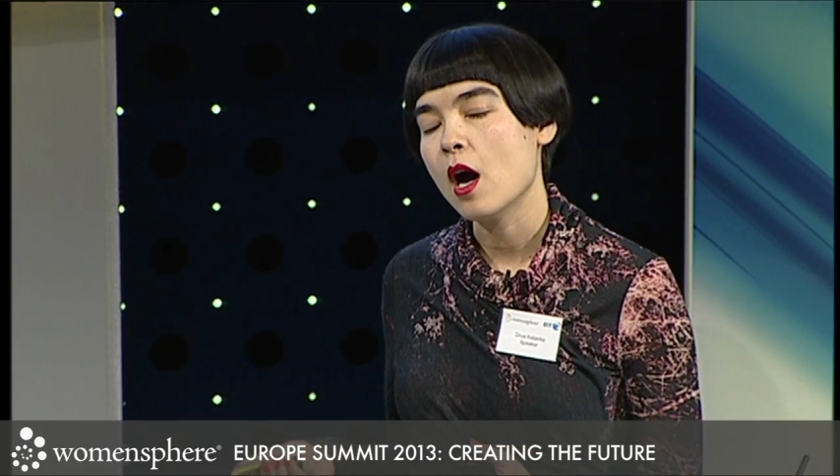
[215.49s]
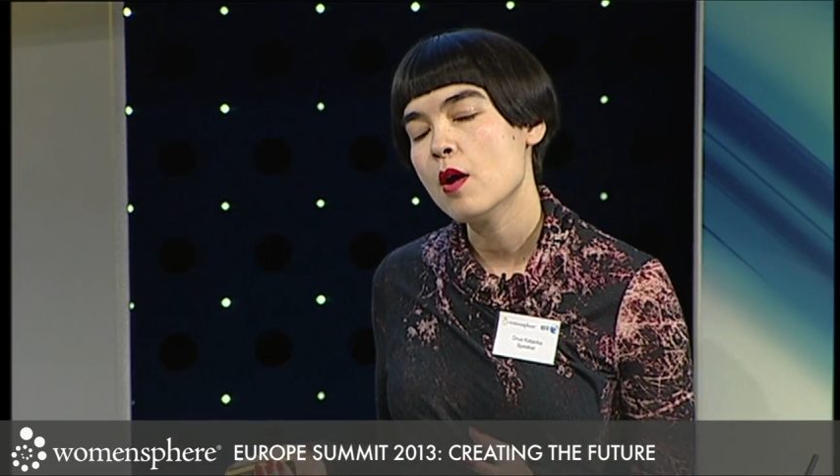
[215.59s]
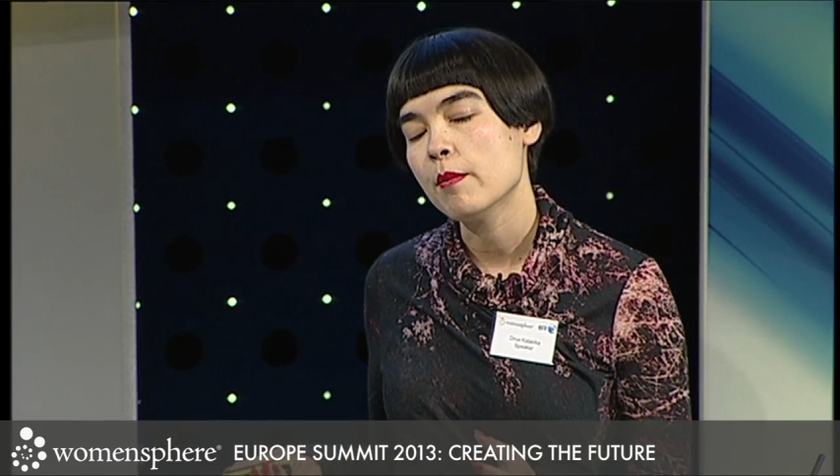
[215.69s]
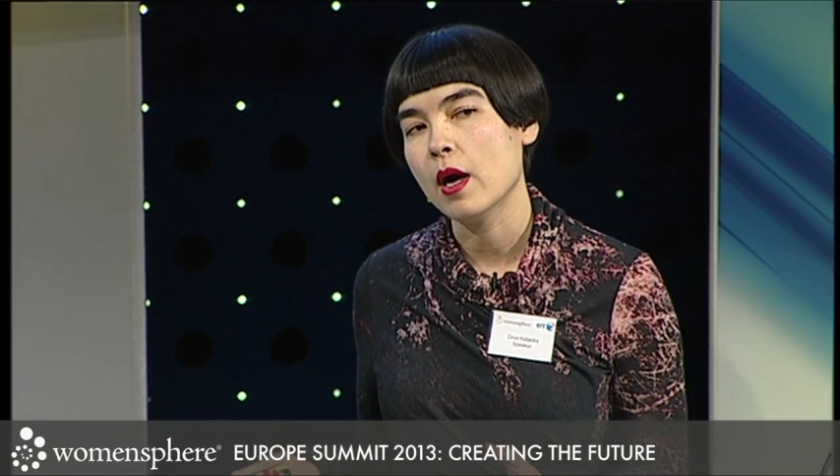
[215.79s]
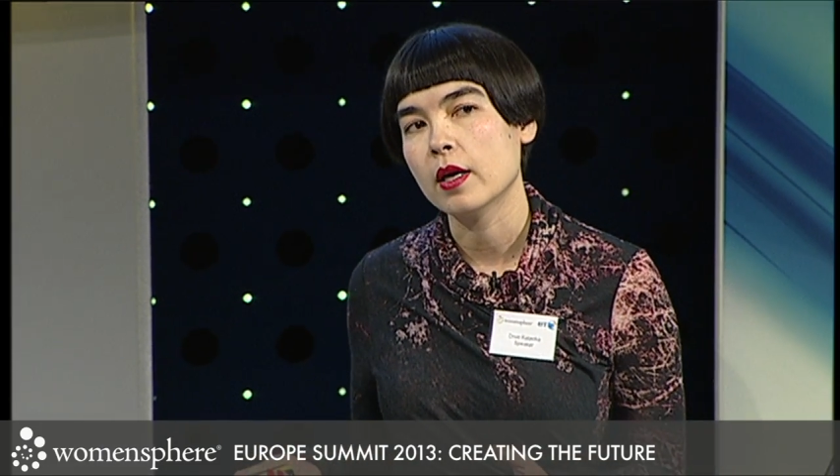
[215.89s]

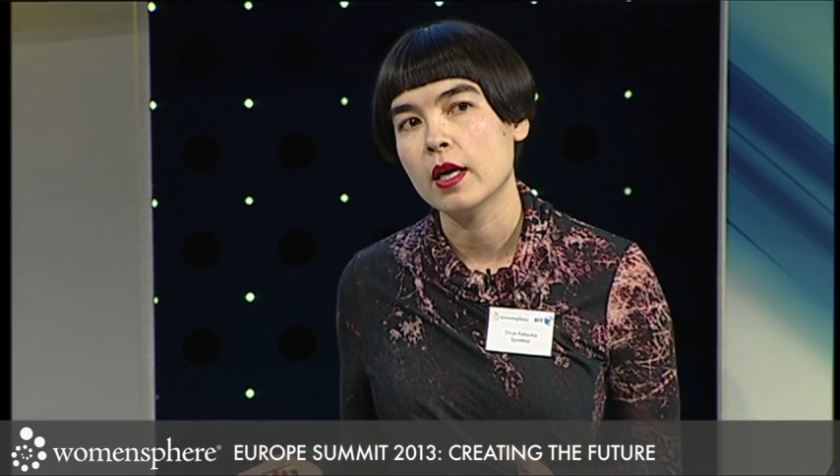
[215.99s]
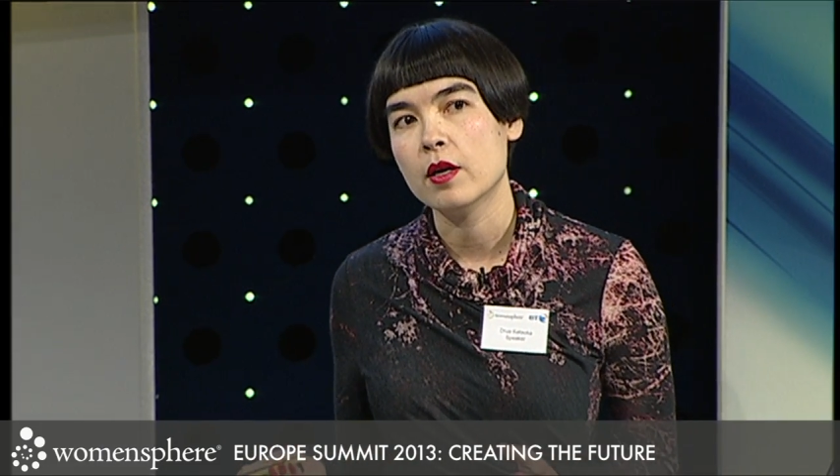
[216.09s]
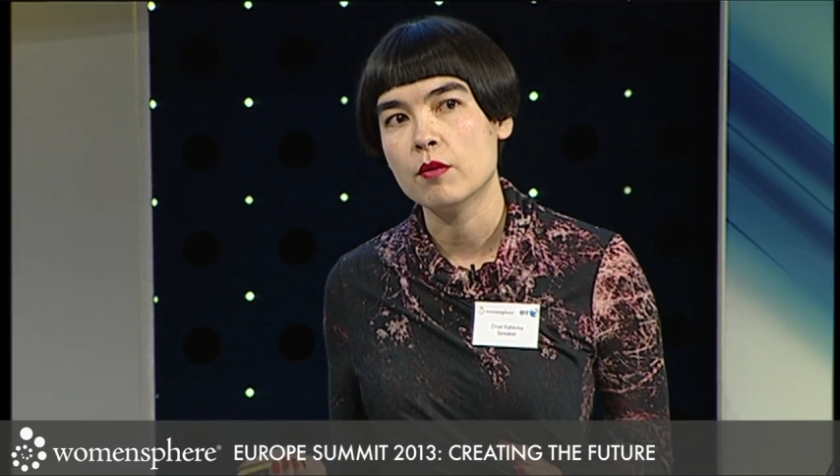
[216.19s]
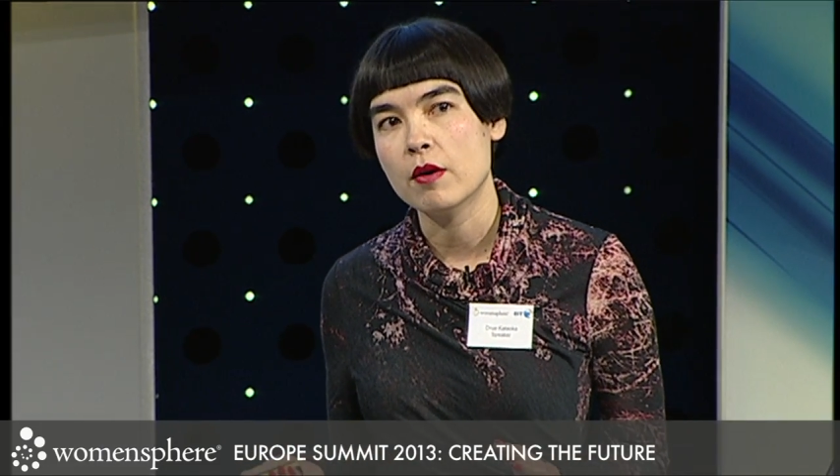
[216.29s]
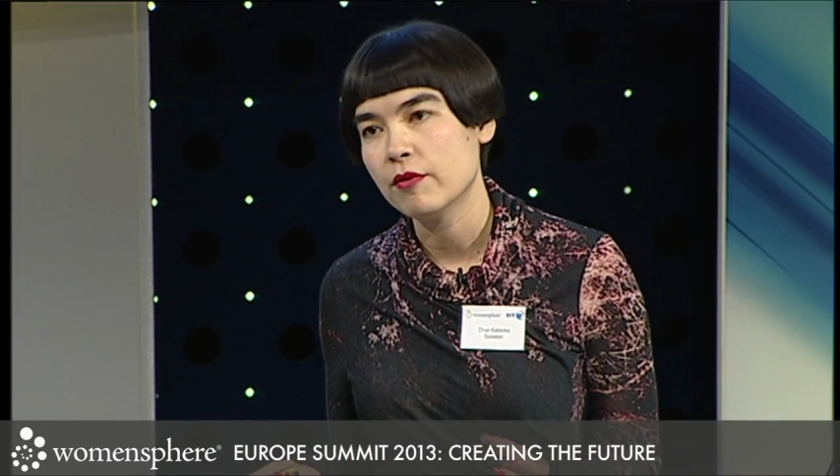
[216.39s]
art
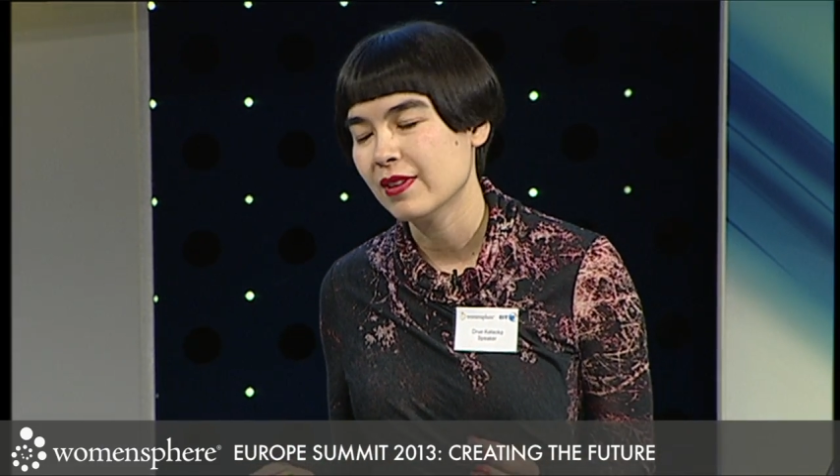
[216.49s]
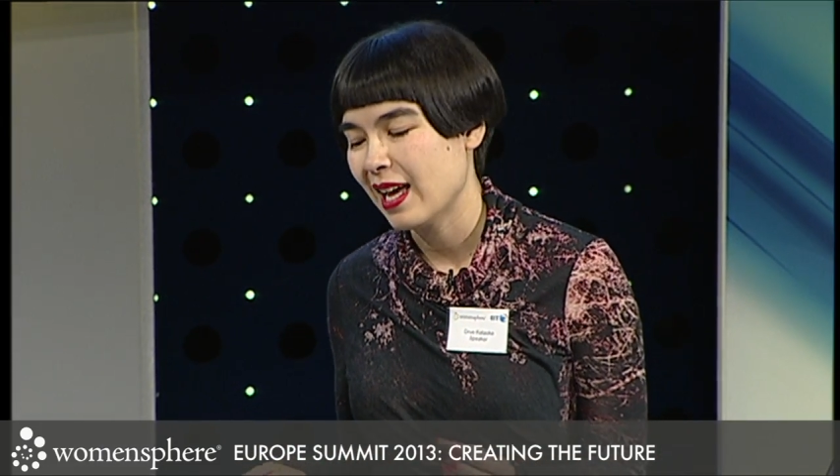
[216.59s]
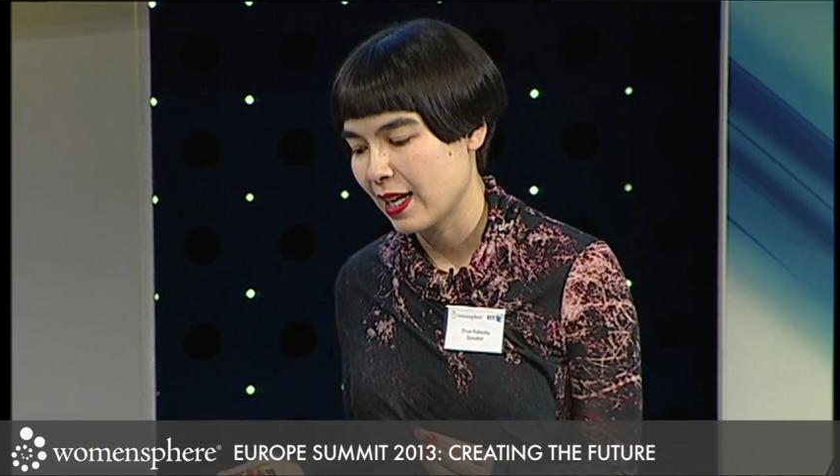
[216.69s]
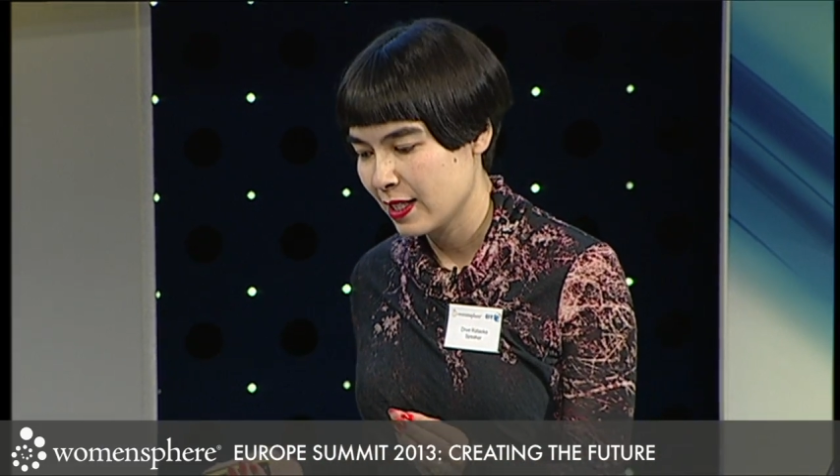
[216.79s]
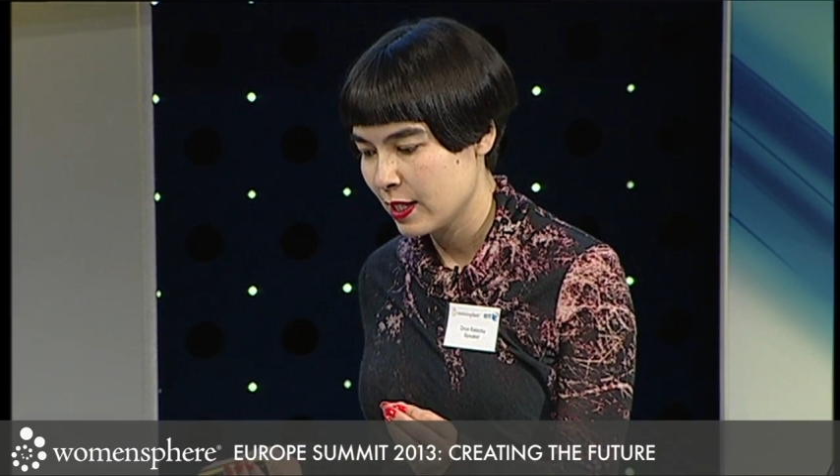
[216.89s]
market
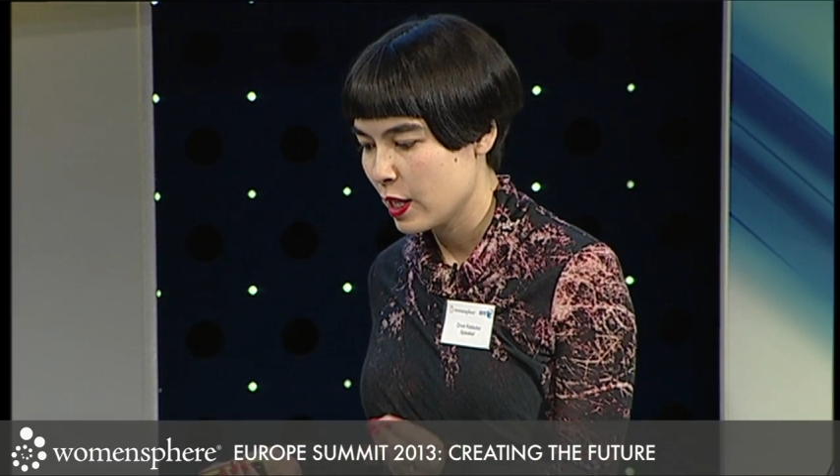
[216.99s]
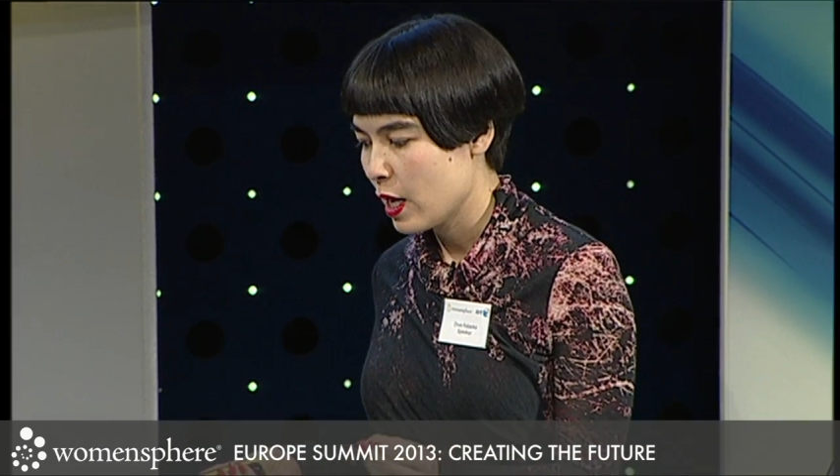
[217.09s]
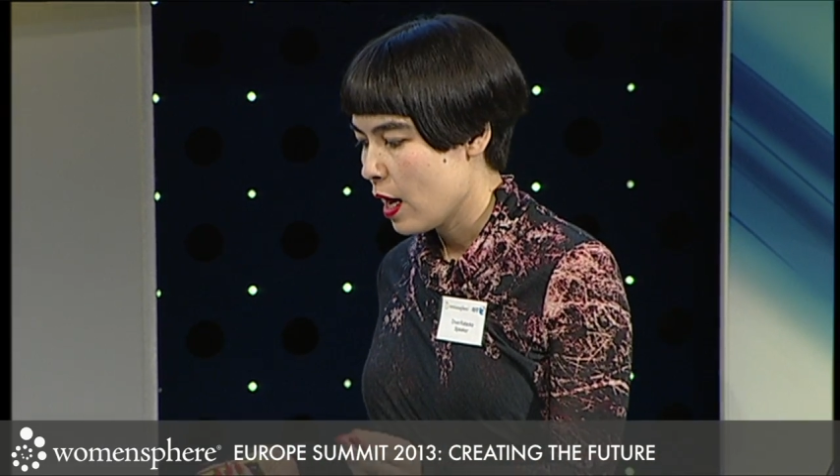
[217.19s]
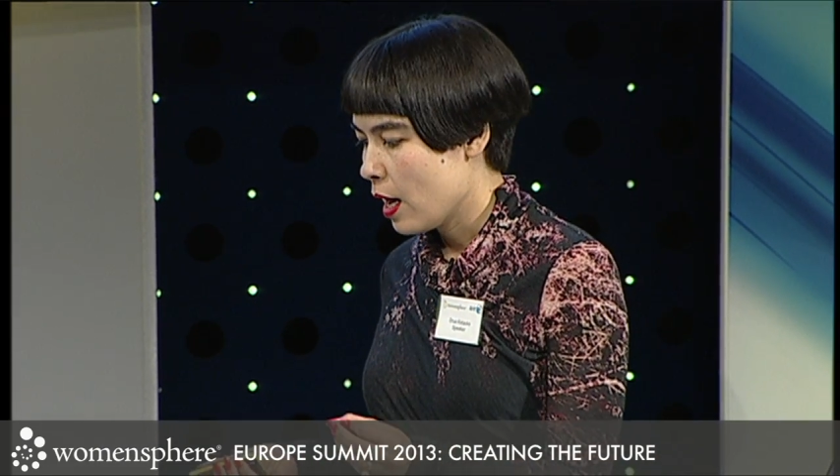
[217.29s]
reflects